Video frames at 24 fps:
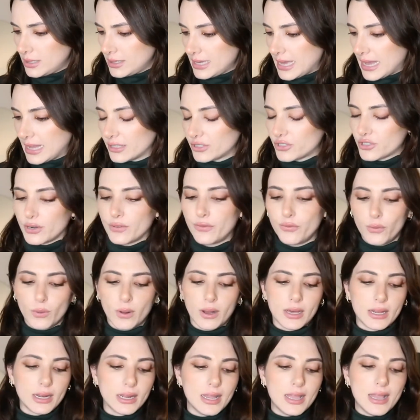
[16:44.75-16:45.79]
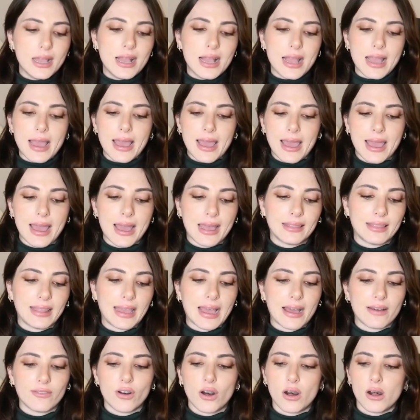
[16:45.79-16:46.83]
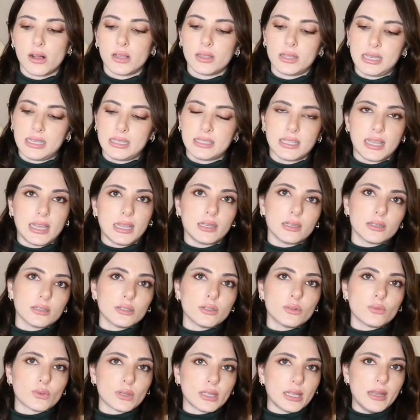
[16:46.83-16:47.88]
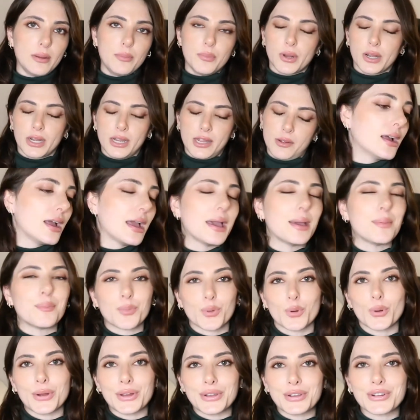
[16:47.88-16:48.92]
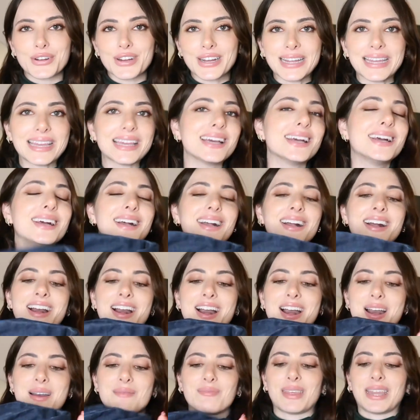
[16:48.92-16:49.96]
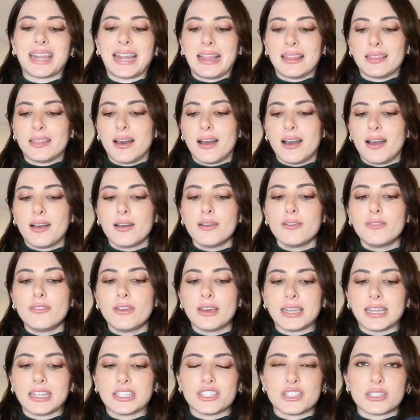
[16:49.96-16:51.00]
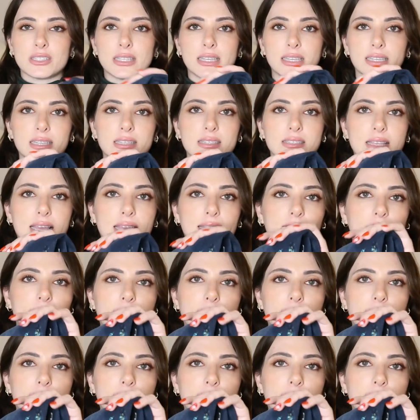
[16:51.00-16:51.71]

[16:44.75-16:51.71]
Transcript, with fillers: Yeah, driftwood. And they have all this like really pretty embroidery um, that I love and I just think is like